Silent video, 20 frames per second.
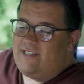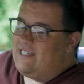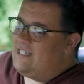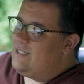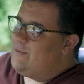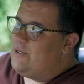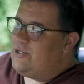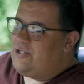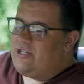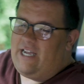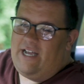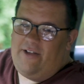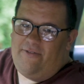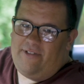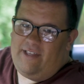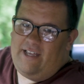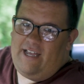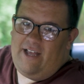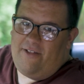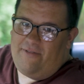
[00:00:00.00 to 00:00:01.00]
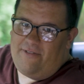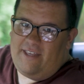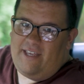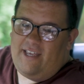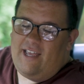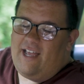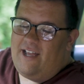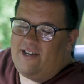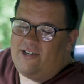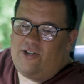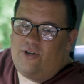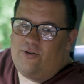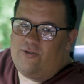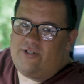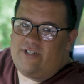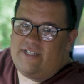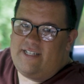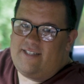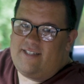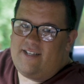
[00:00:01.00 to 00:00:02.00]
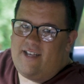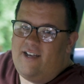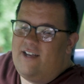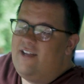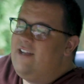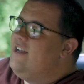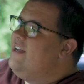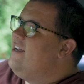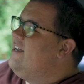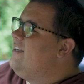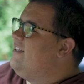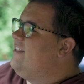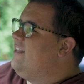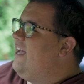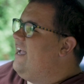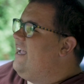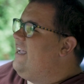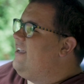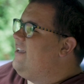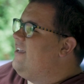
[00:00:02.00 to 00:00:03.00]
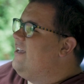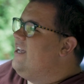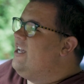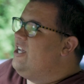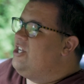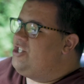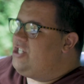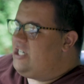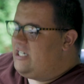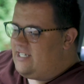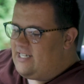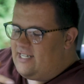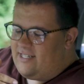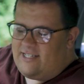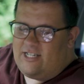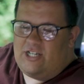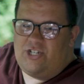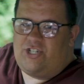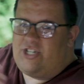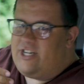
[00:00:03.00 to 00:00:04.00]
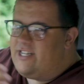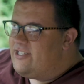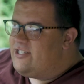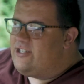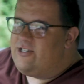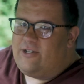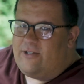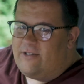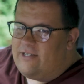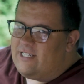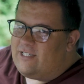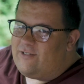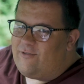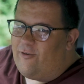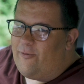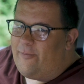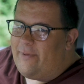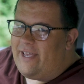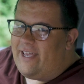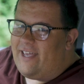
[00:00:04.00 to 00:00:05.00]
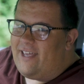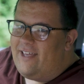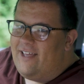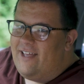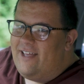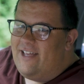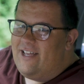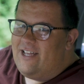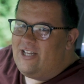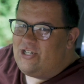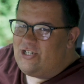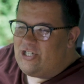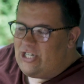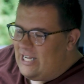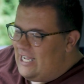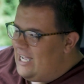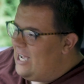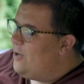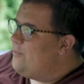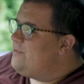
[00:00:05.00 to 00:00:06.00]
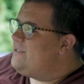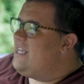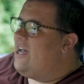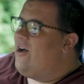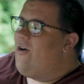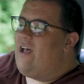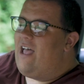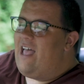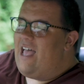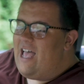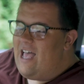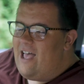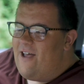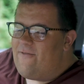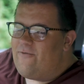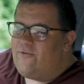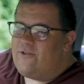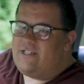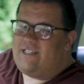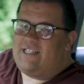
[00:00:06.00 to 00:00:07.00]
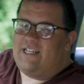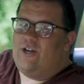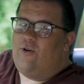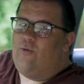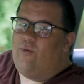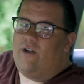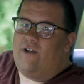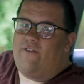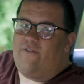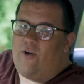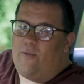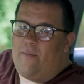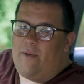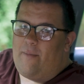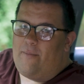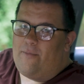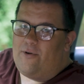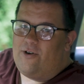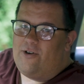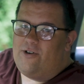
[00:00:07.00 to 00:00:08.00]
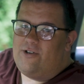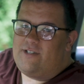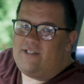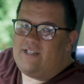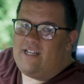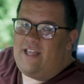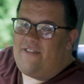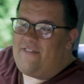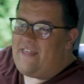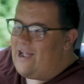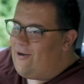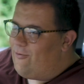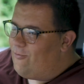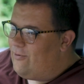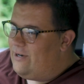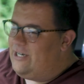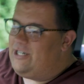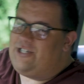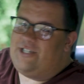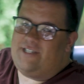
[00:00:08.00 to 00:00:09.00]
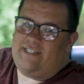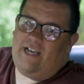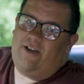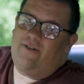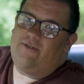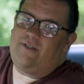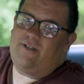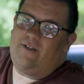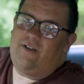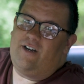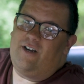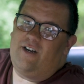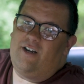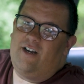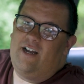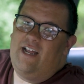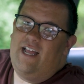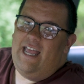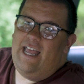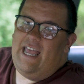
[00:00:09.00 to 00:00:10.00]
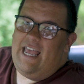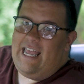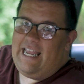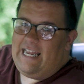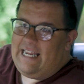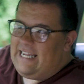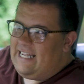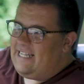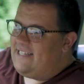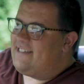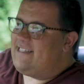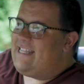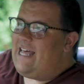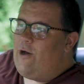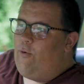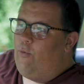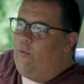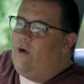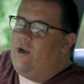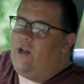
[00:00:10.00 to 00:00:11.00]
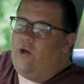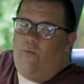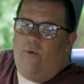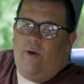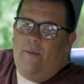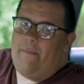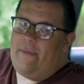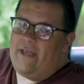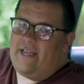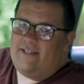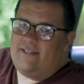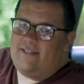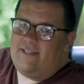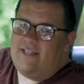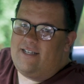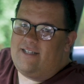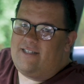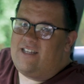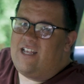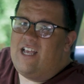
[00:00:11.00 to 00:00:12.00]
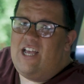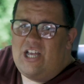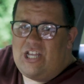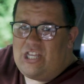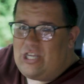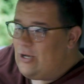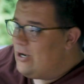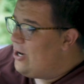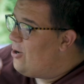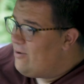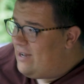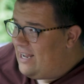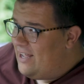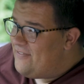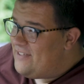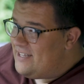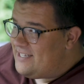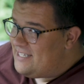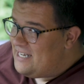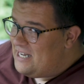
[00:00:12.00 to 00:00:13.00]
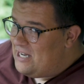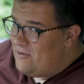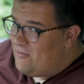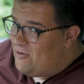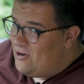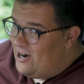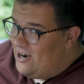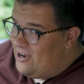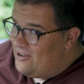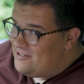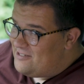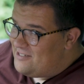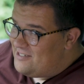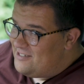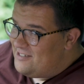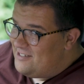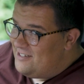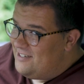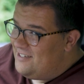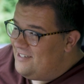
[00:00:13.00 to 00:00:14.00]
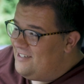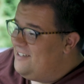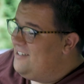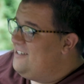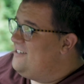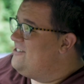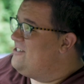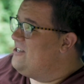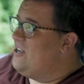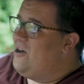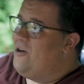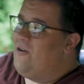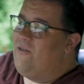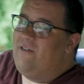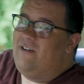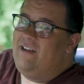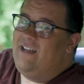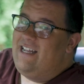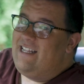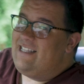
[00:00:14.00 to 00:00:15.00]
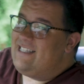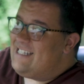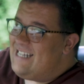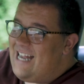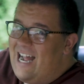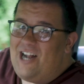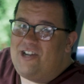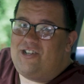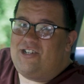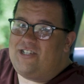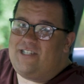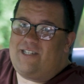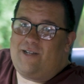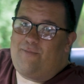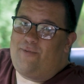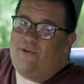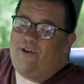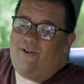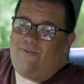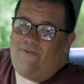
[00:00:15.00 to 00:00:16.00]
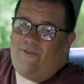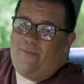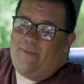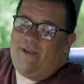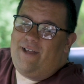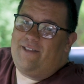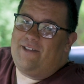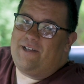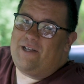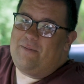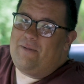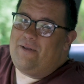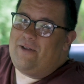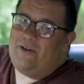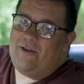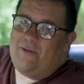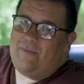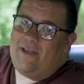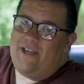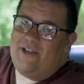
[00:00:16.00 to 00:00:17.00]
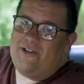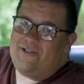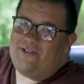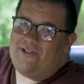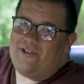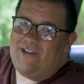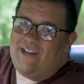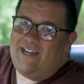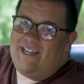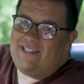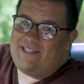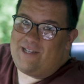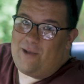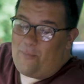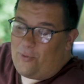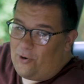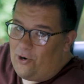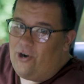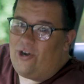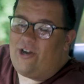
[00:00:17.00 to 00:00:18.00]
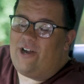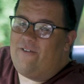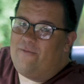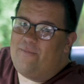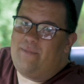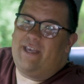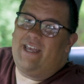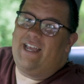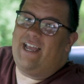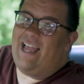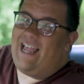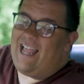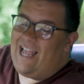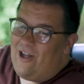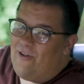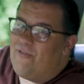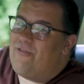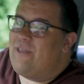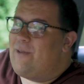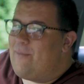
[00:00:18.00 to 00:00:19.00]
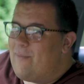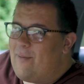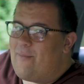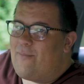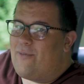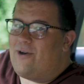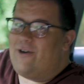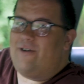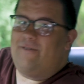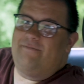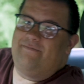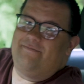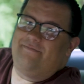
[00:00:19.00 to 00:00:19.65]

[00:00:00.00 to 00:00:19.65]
and especially Healthi head coach Lisa. Like, She doesn't just do this for me. She helps out every single one of our members that reaches out to her and gets that one-on-one basis. You don't get this anywhere else. So it's not just a perk for being the community manager. It's a perk of being a Healthi member.